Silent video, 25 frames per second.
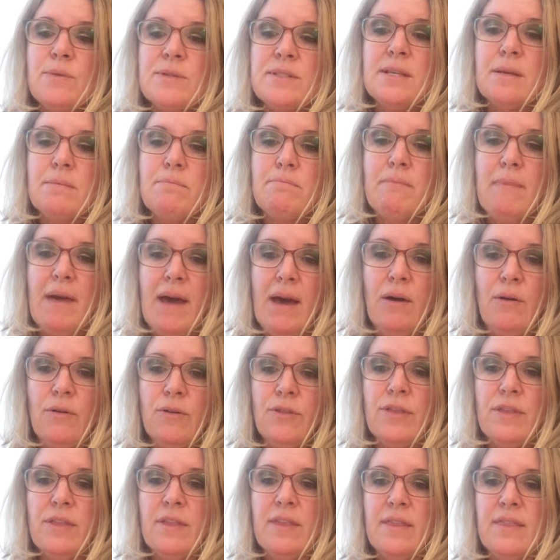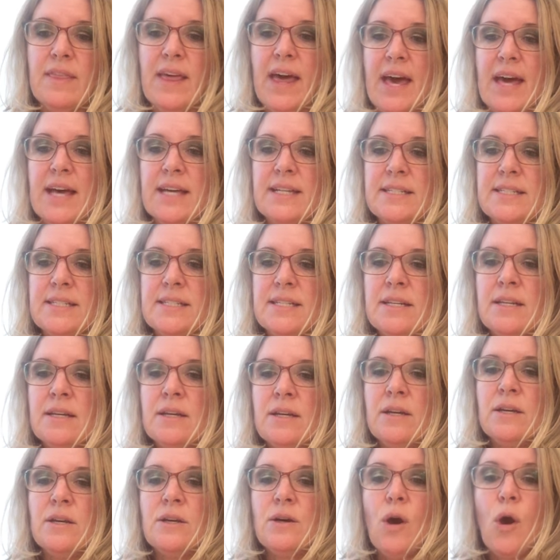was a mouth that
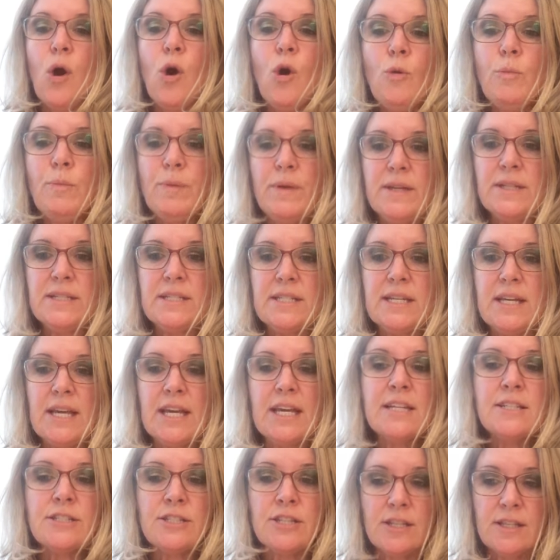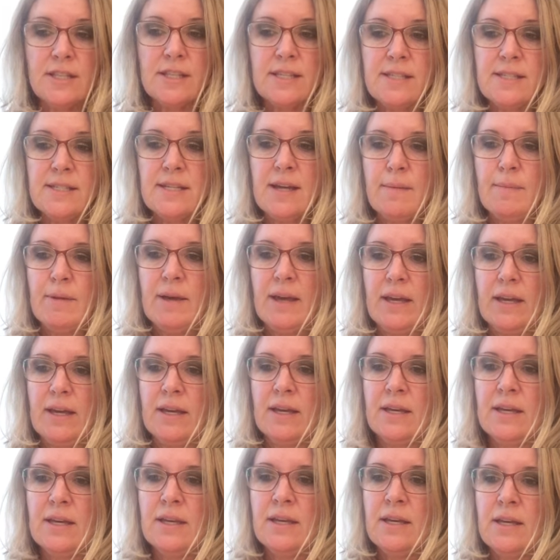opened into the
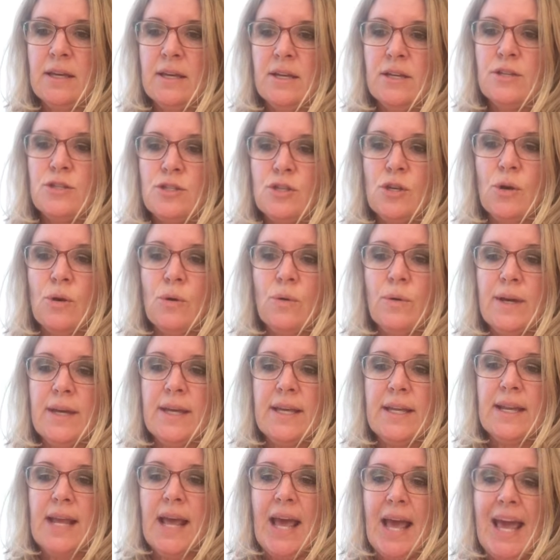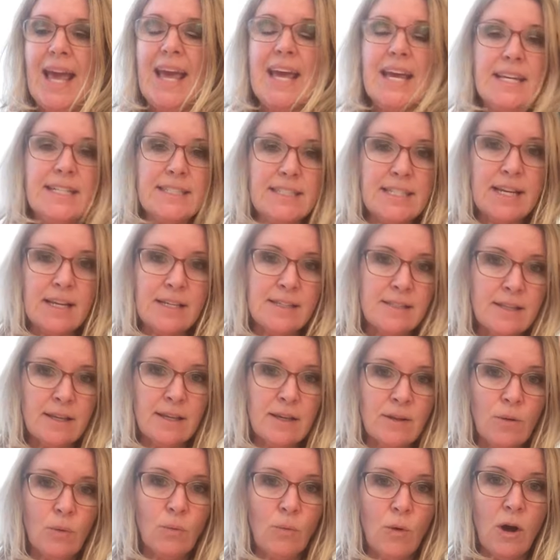stomach. So it ate as
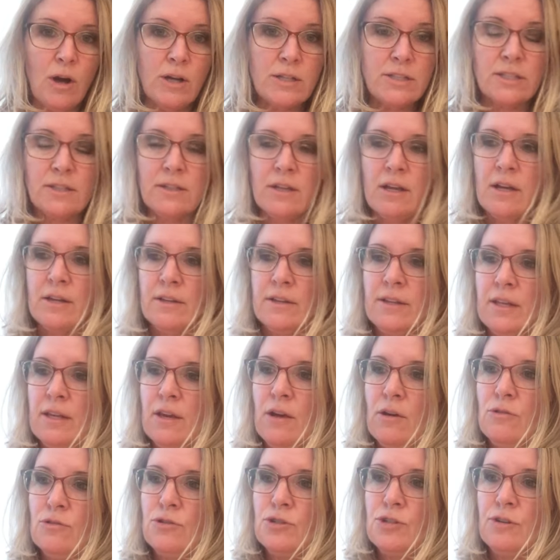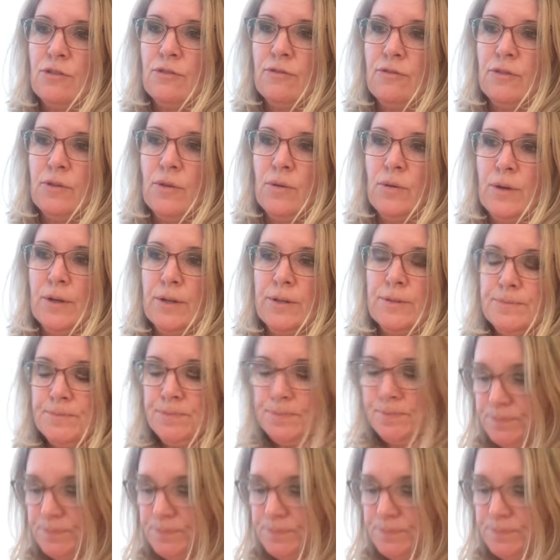it walked along the ocean floor.